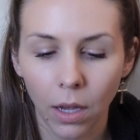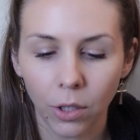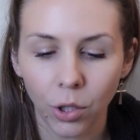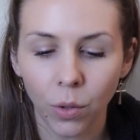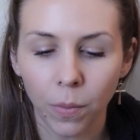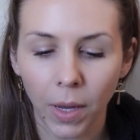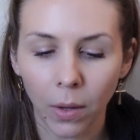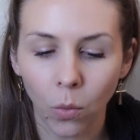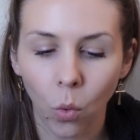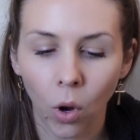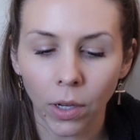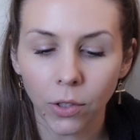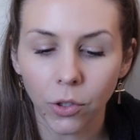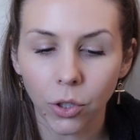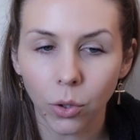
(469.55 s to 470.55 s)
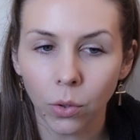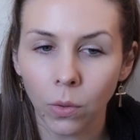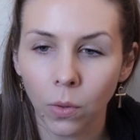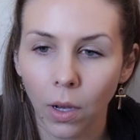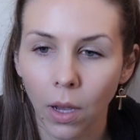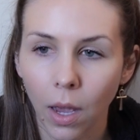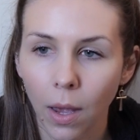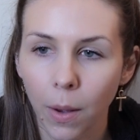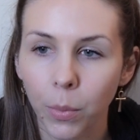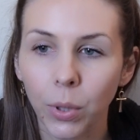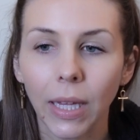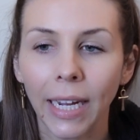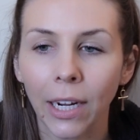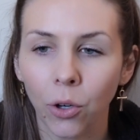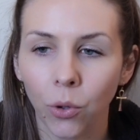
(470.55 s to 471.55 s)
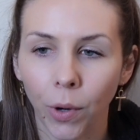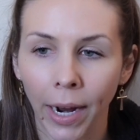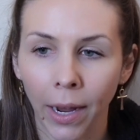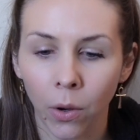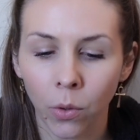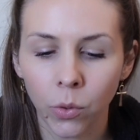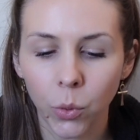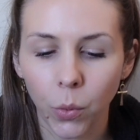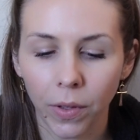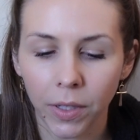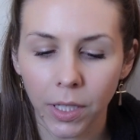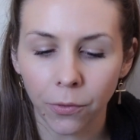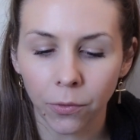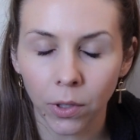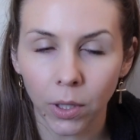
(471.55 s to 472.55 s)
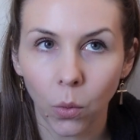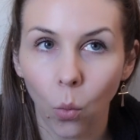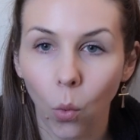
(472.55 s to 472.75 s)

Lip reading: You may want to play around with different